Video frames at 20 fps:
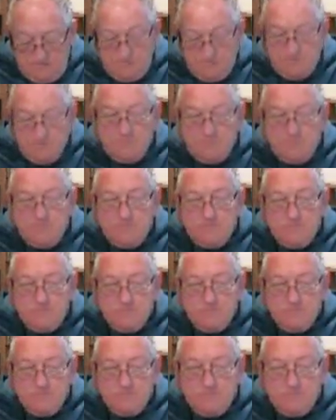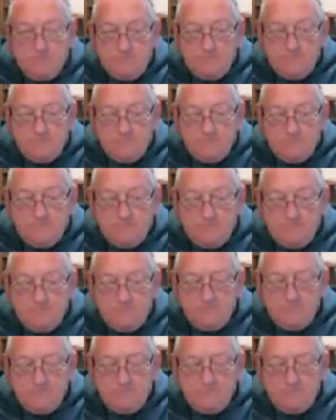
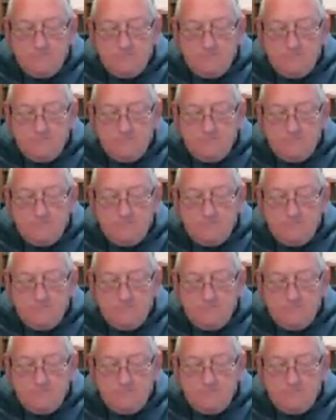Nothing is said.